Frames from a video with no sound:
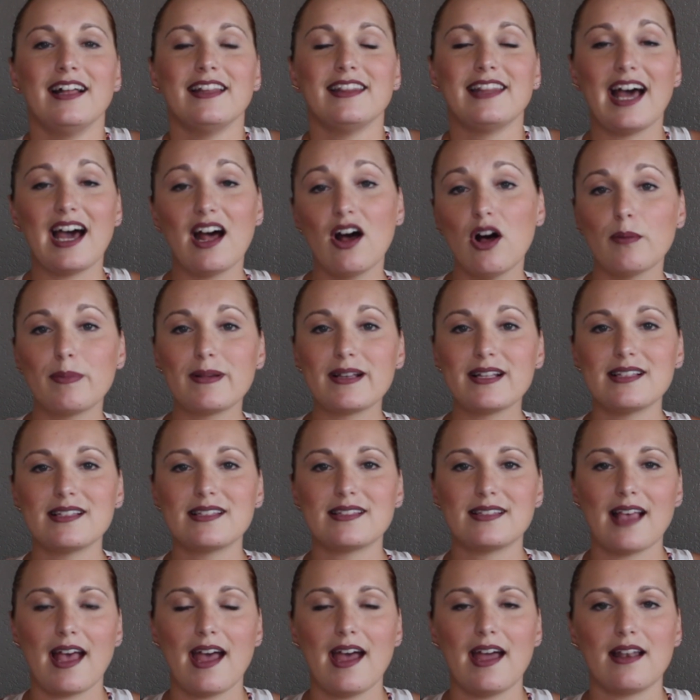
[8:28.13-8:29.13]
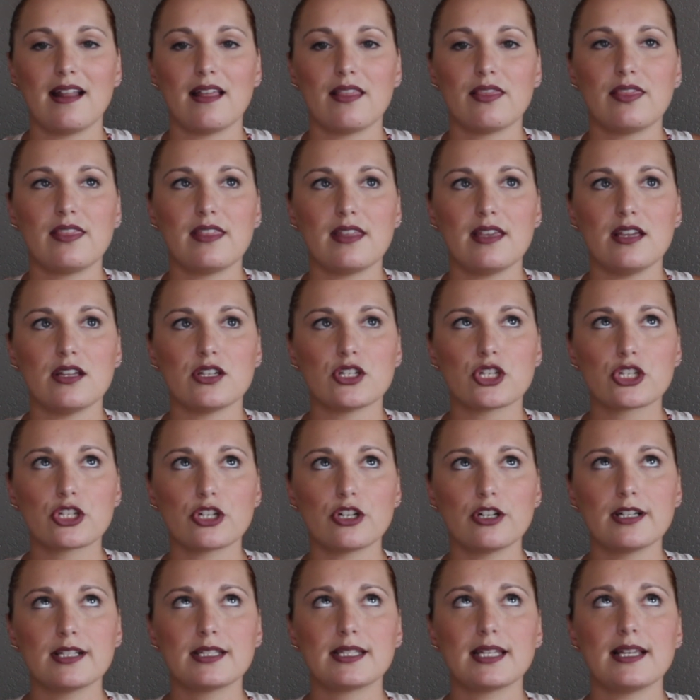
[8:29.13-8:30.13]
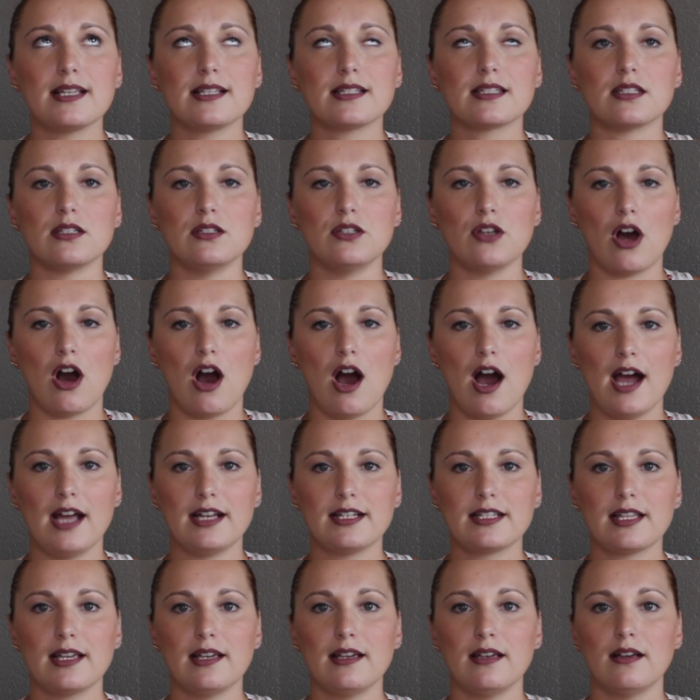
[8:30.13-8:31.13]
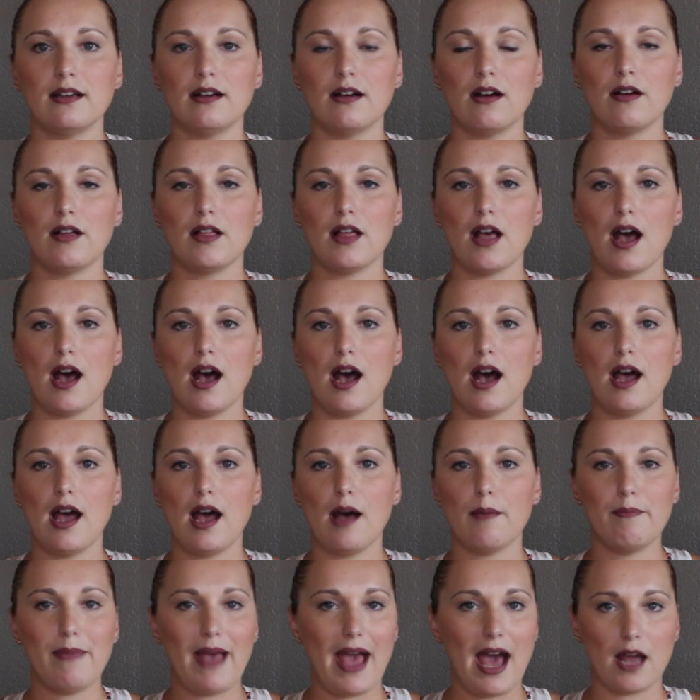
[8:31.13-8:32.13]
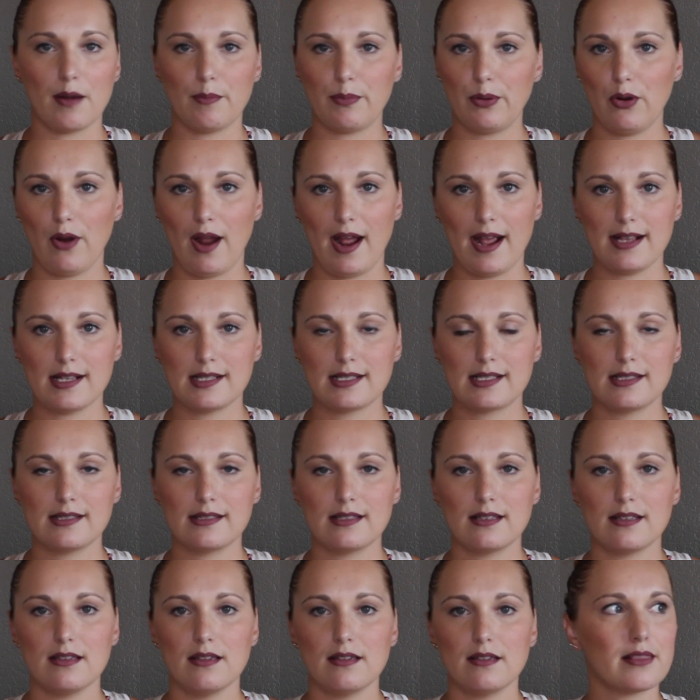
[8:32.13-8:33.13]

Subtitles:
That all being said, the insurance is not a bad price.